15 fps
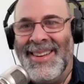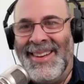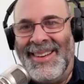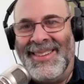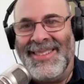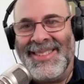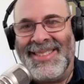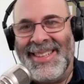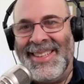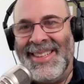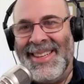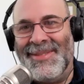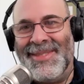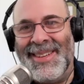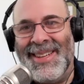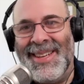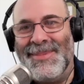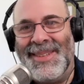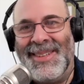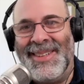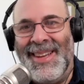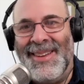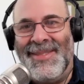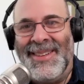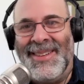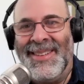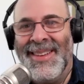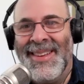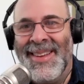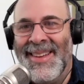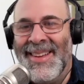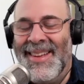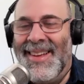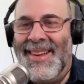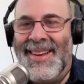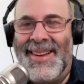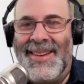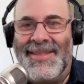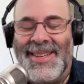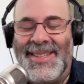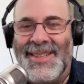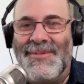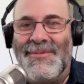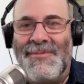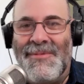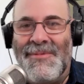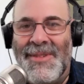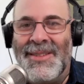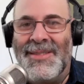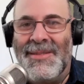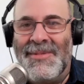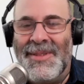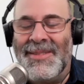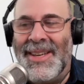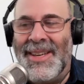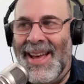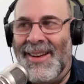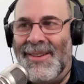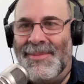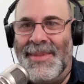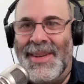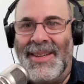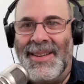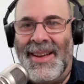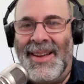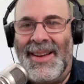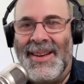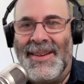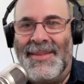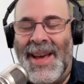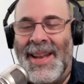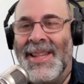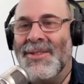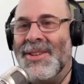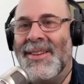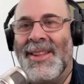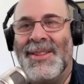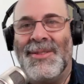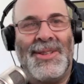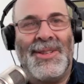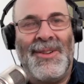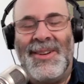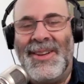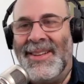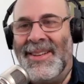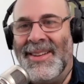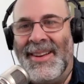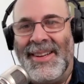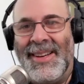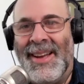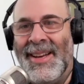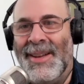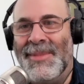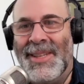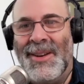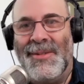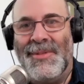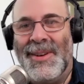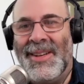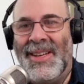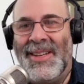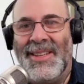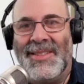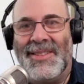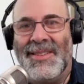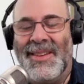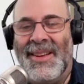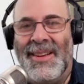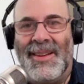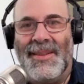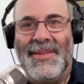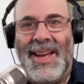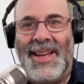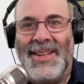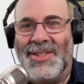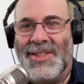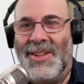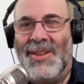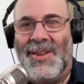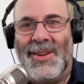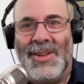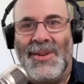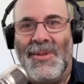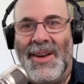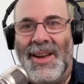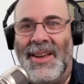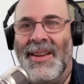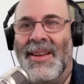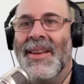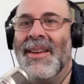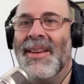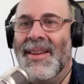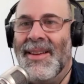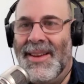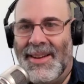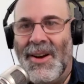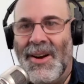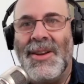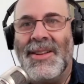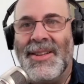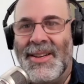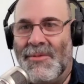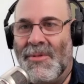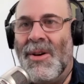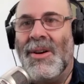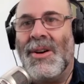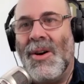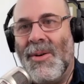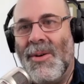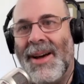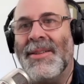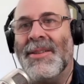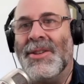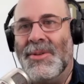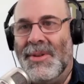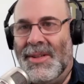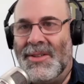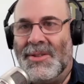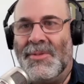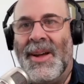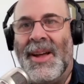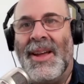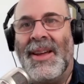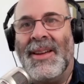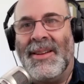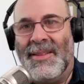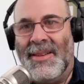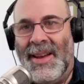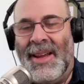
It's like the gift that keeps on giving, because he really, really helped me. And there's another attorney, a guy named Leo Vinides, that just along the way, no, you did it wrong, go out and do it this way. And